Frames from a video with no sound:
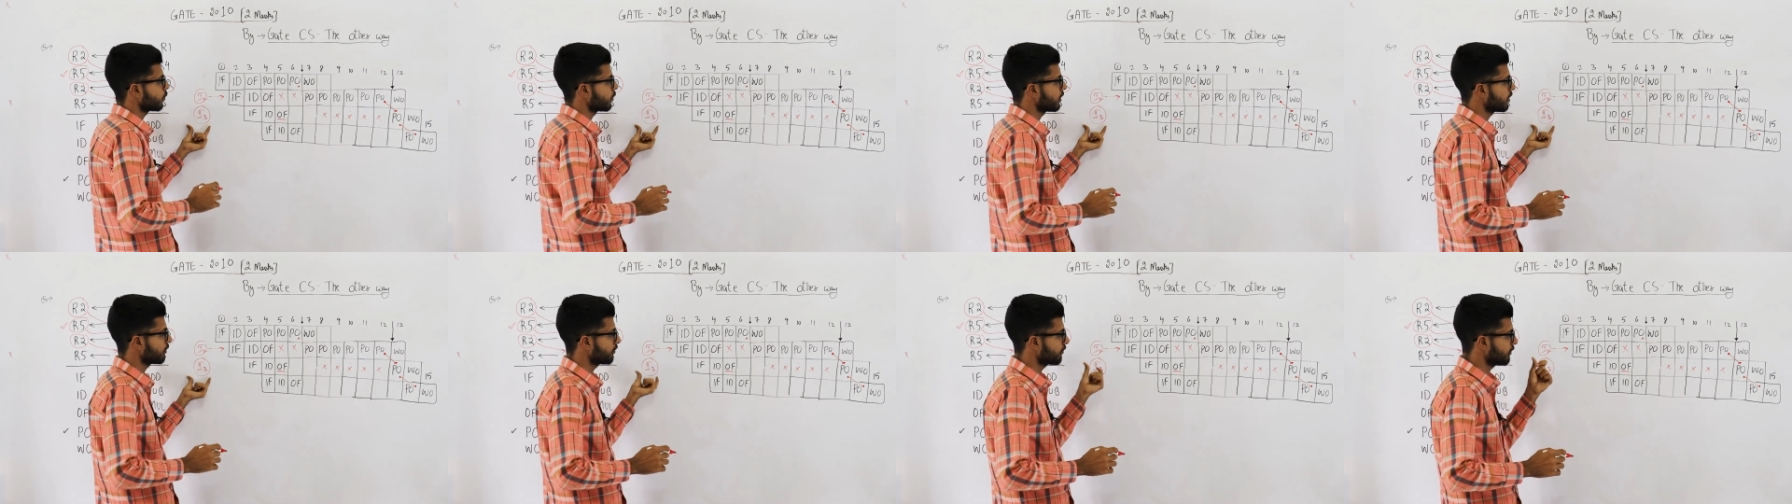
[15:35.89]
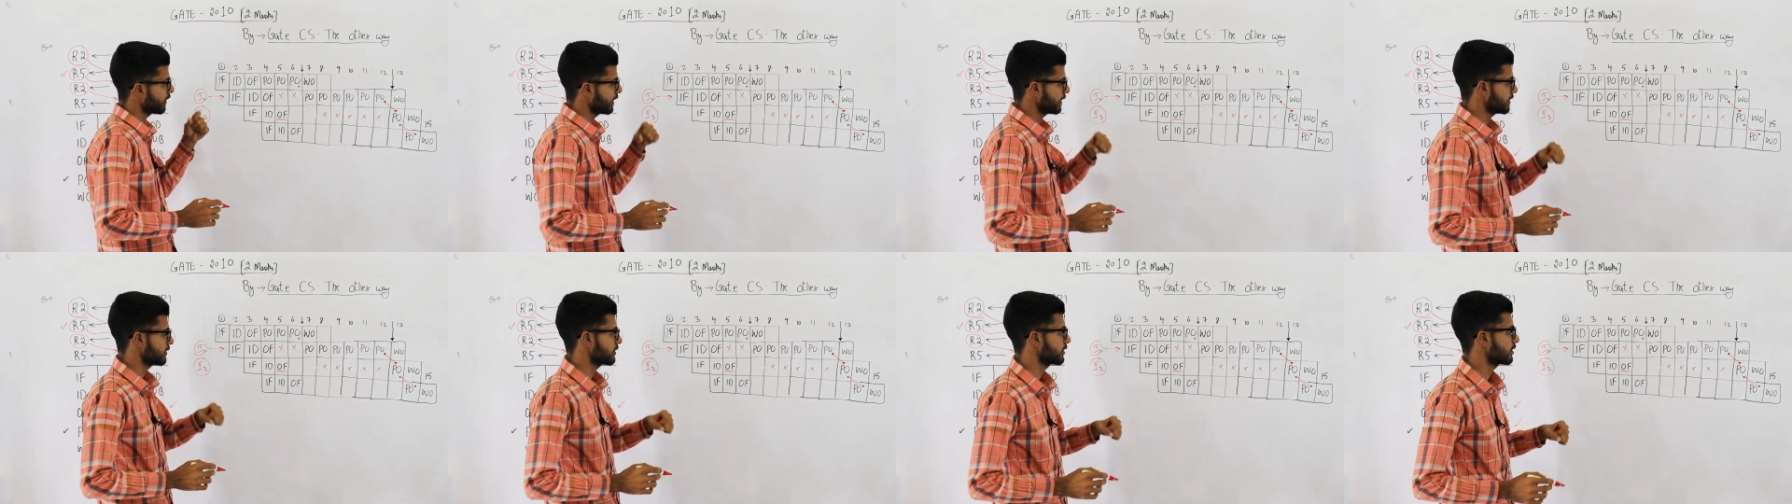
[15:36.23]
will
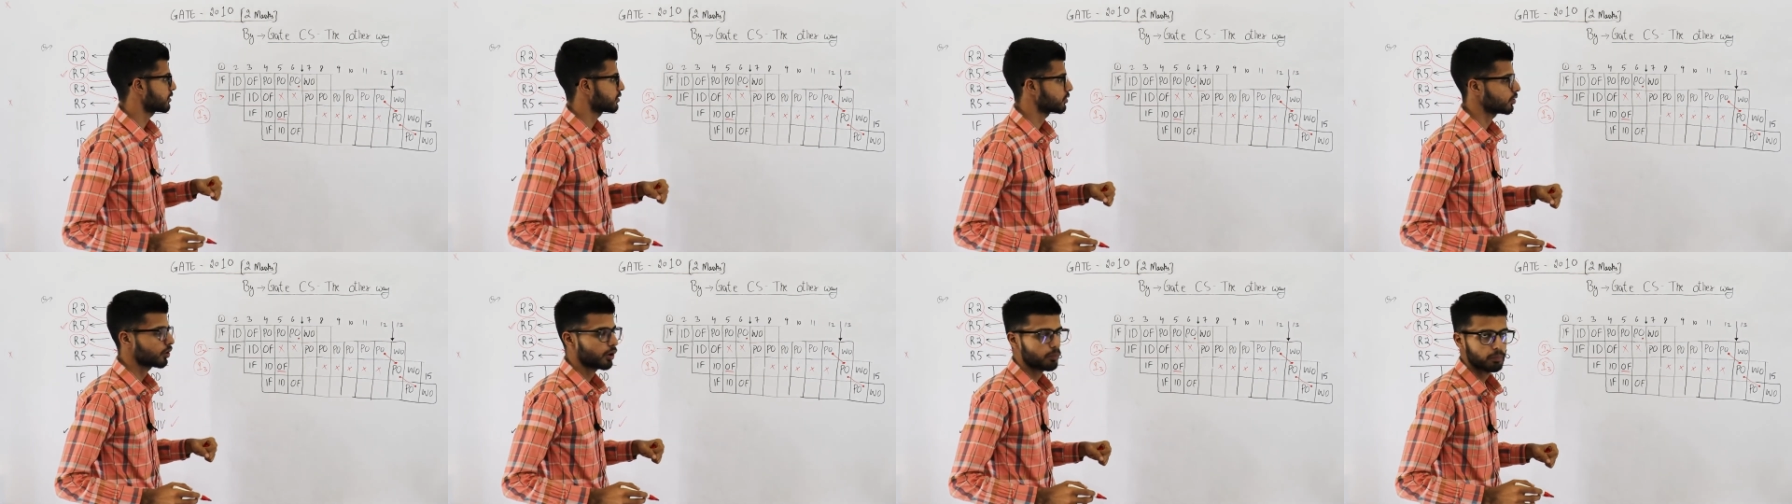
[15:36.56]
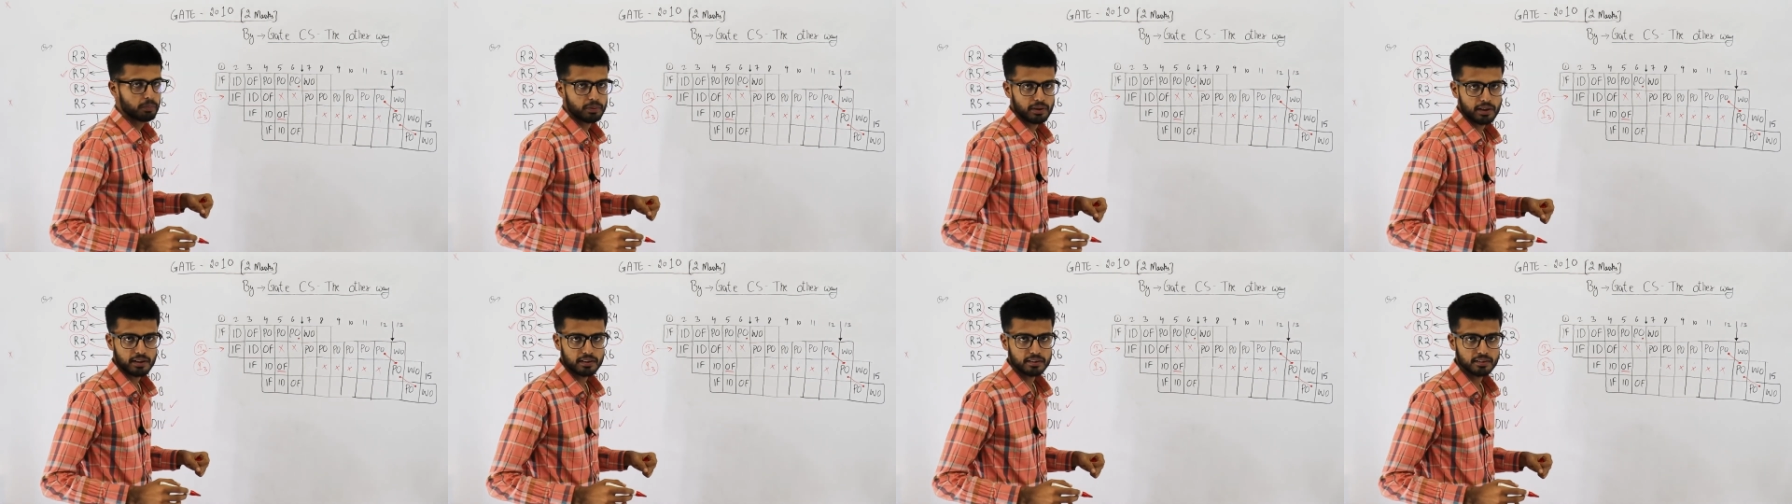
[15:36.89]
fetch its
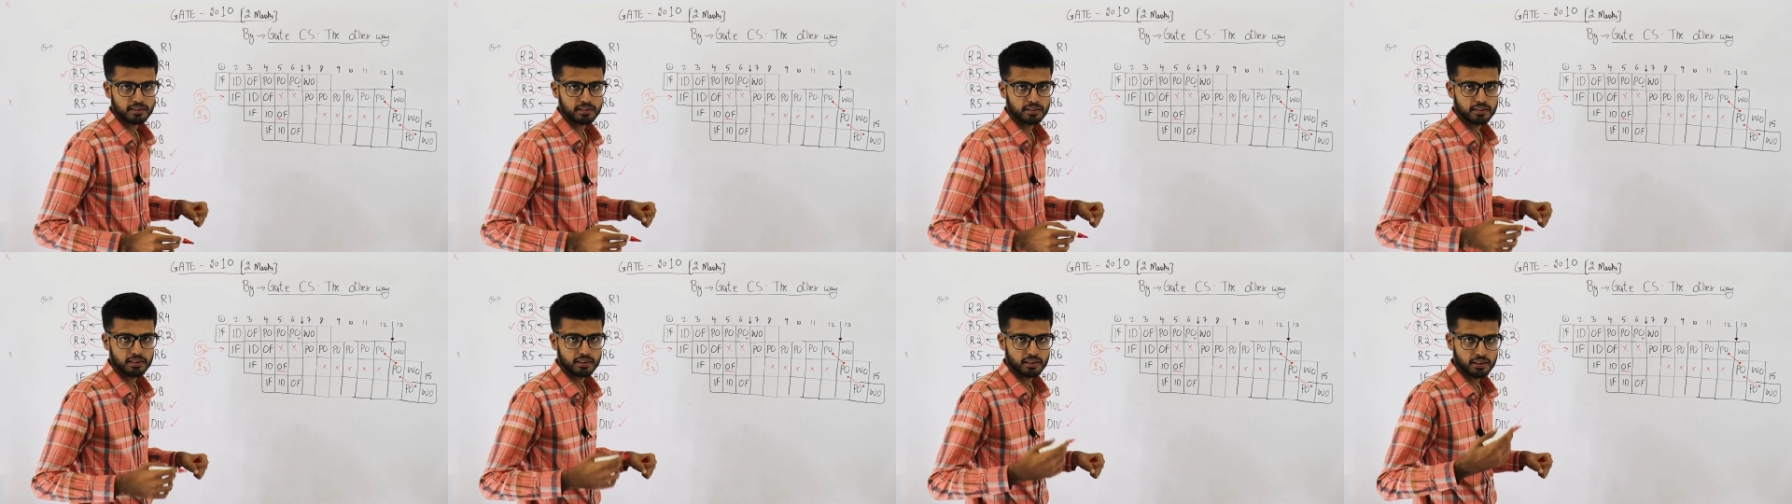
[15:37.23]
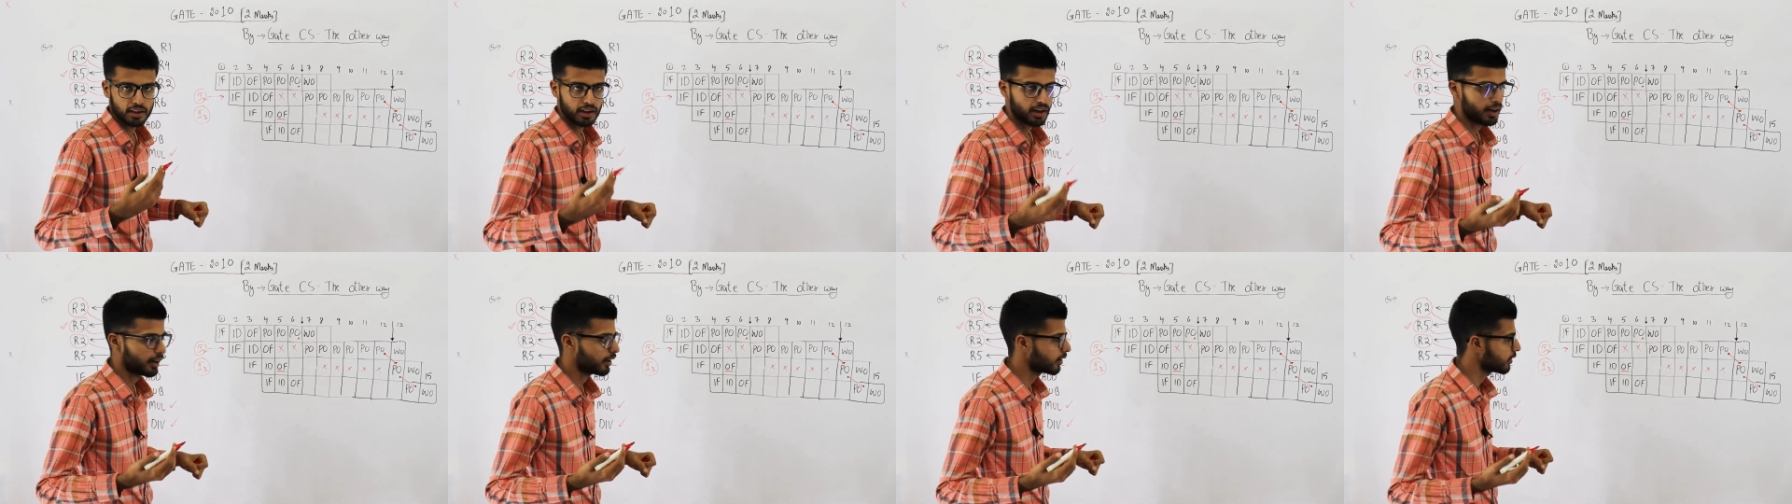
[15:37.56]
operands,
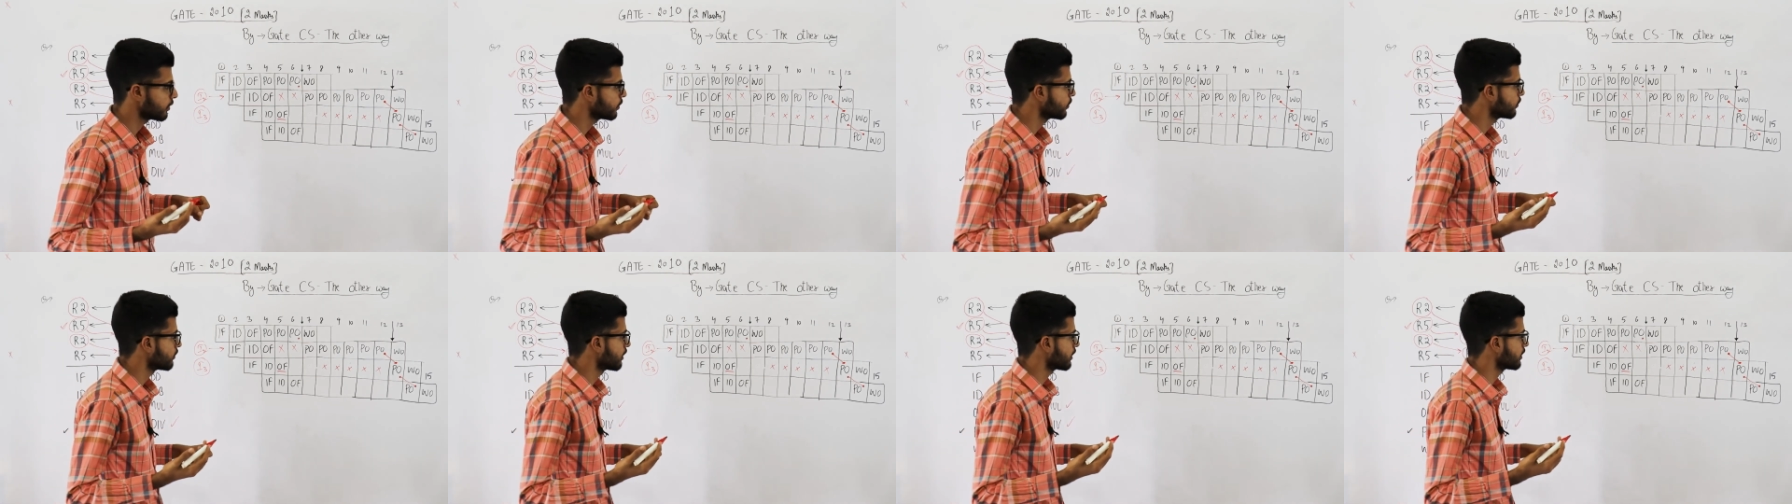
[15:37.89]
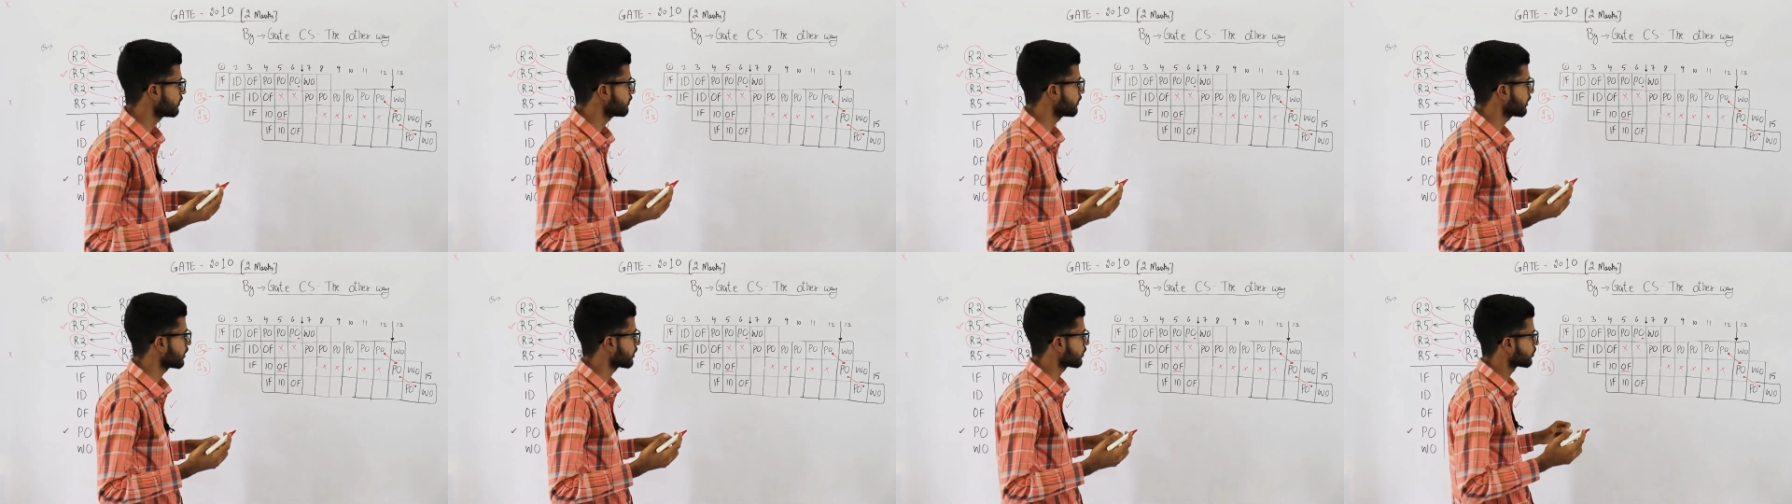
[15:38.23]
and you
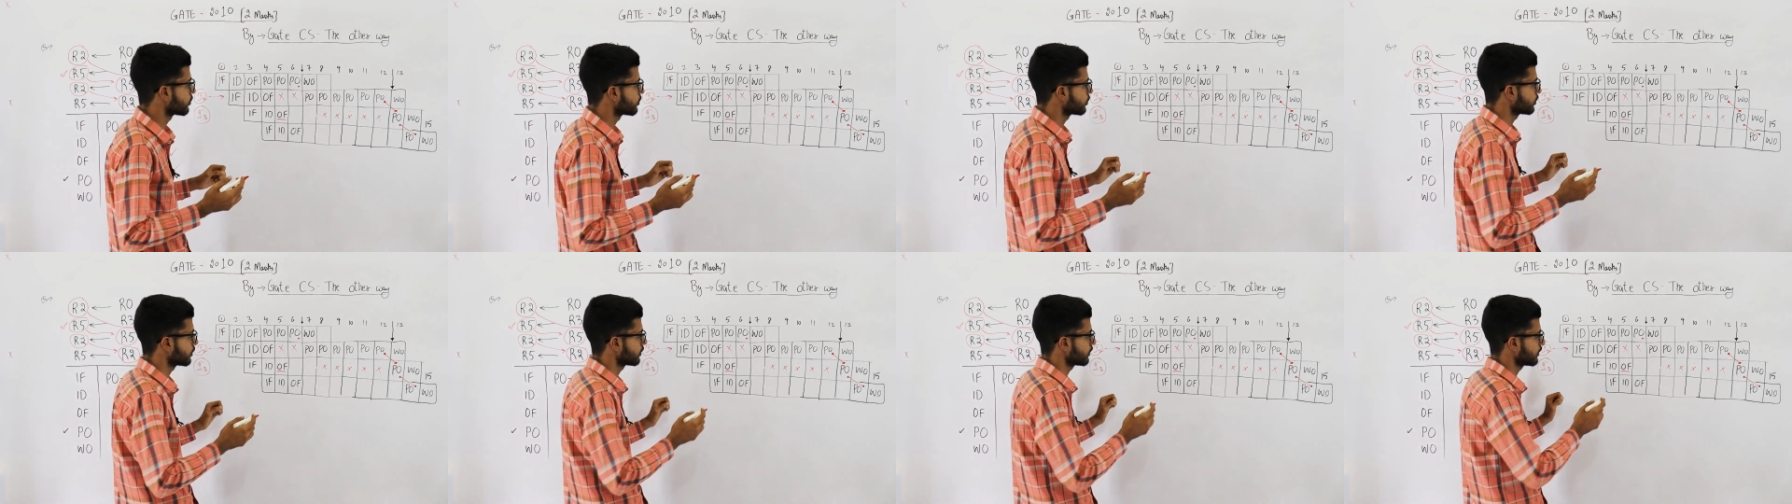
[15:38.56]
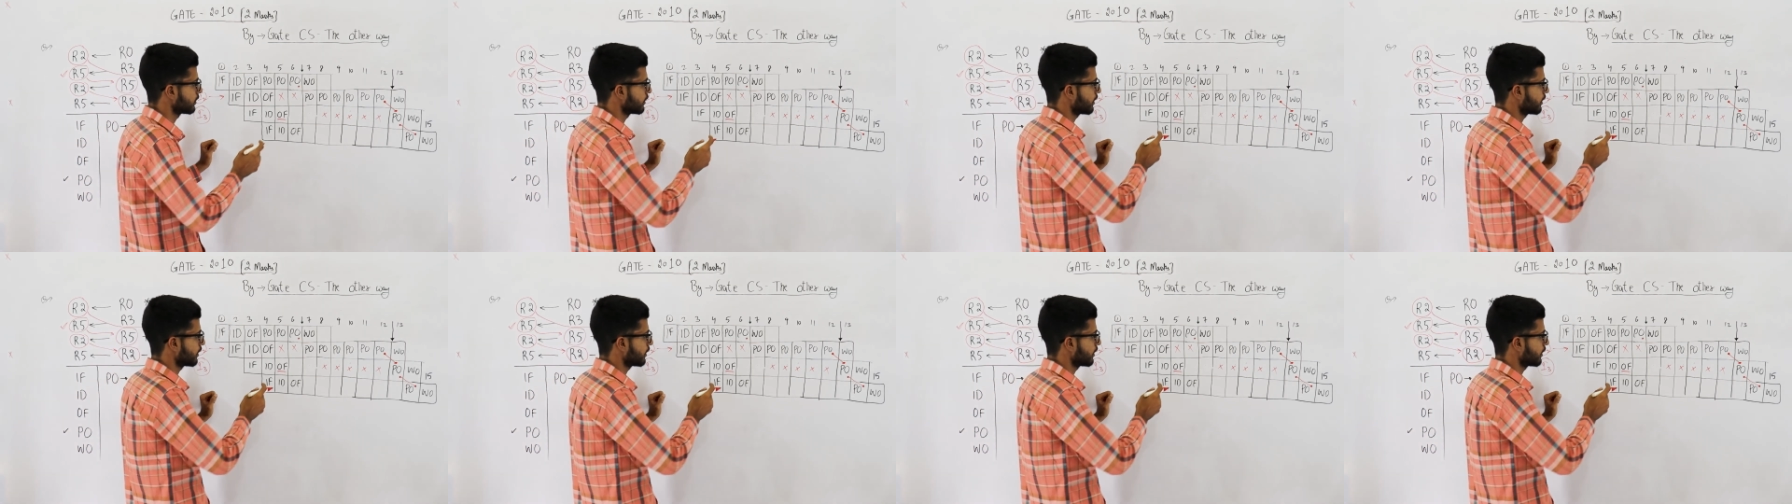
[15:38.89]
very well know